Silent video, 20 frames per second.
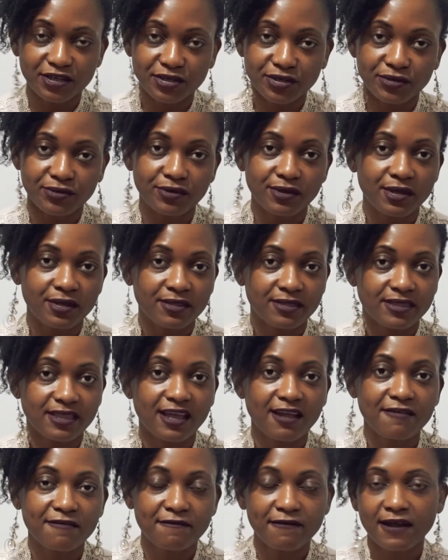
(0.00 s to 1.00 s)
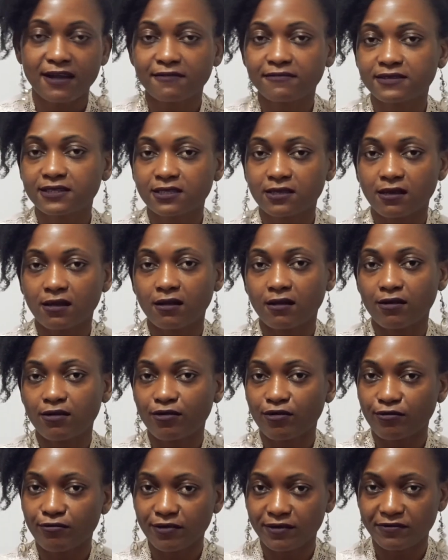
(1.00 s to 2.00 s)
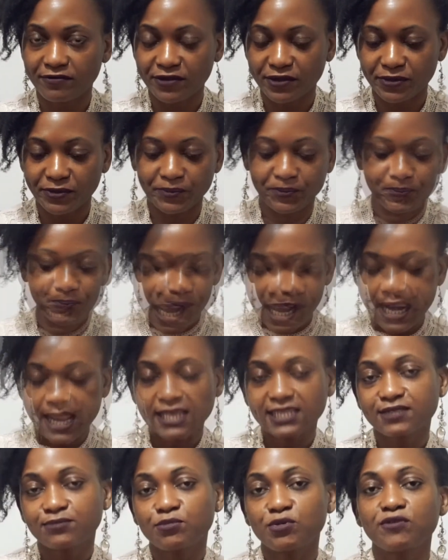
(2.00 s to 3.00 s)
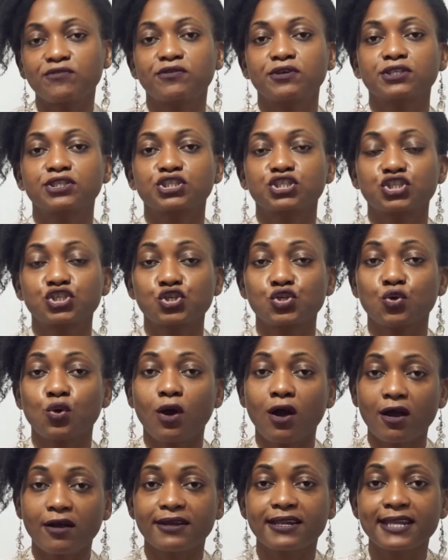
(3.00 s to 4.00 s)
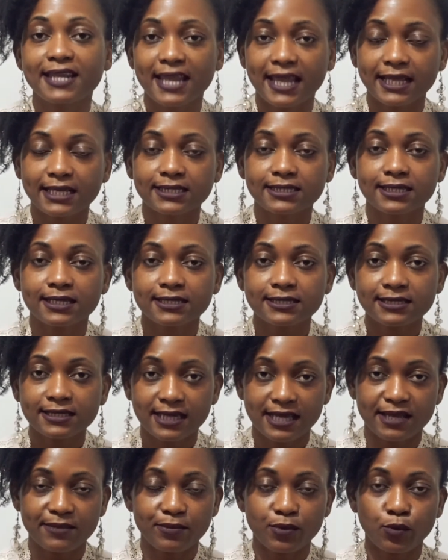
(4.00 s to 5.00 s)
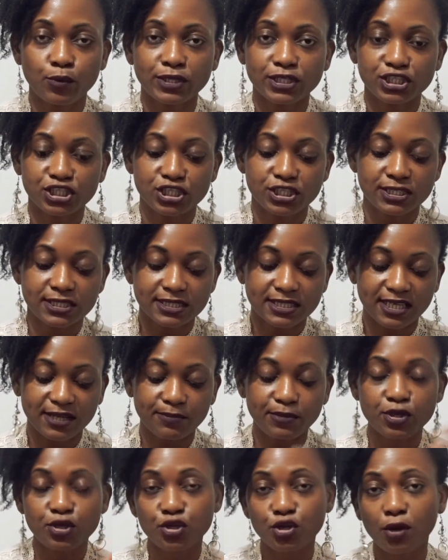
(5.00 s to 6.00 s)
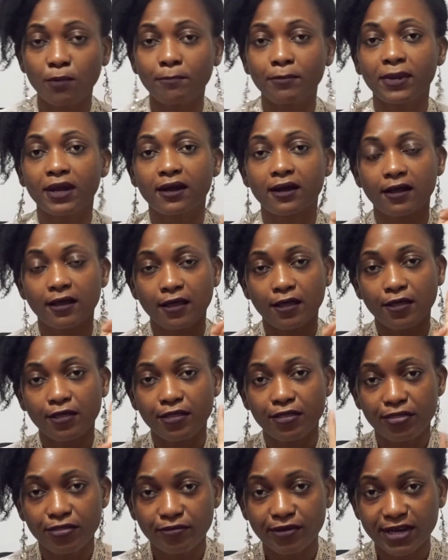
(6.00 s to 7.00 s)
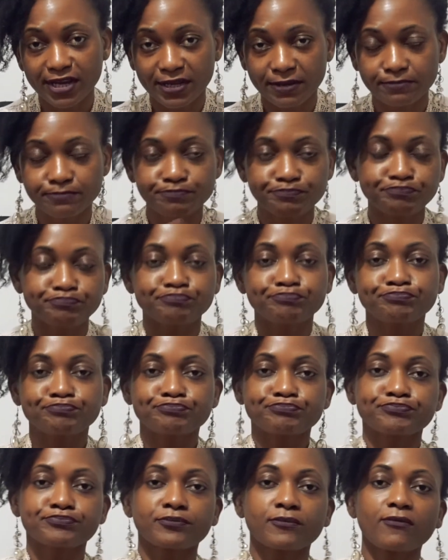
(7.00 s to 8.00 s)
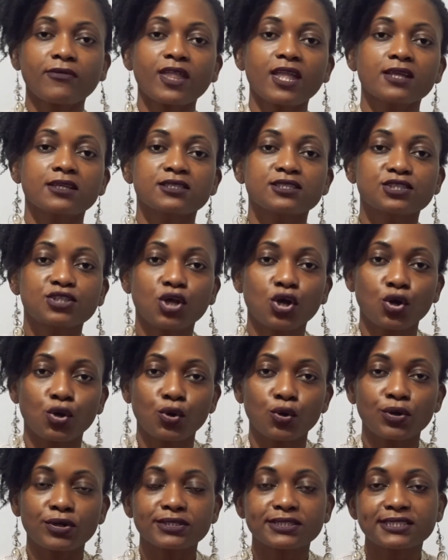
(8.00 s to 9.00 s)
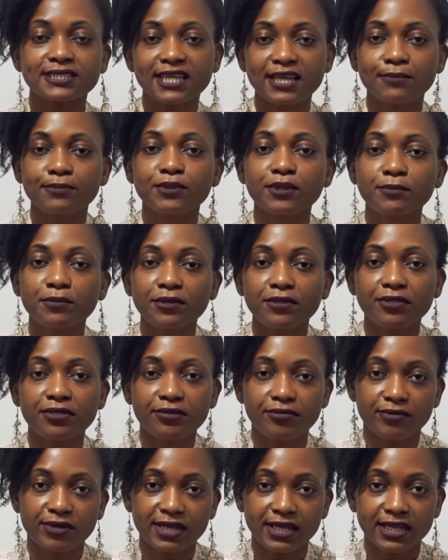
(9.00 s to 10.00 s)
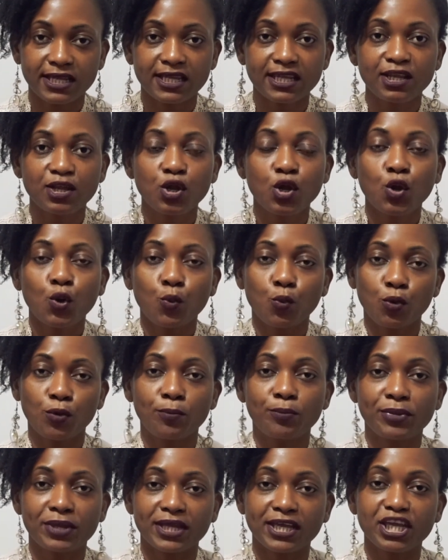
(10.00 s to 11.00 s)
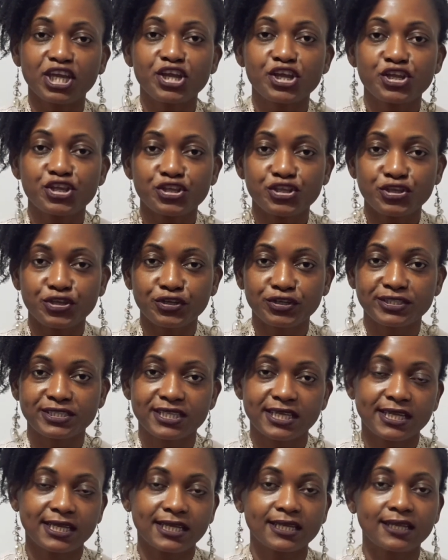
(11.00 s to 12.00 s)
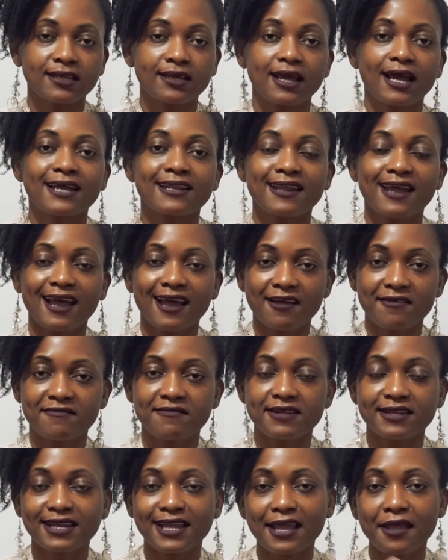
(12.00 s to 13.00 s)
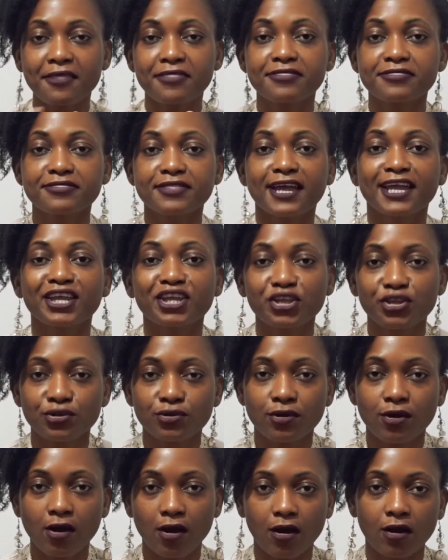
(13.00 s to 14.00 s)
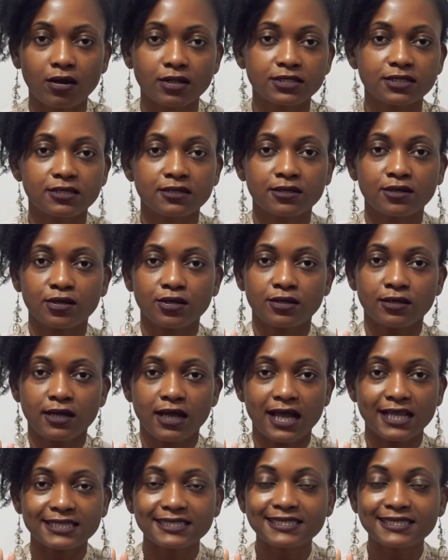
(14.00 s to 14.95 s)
you that 5-star review. Let's move on to our next tip, which is tip number 3. So tip number 3 will be using and having a thank you card and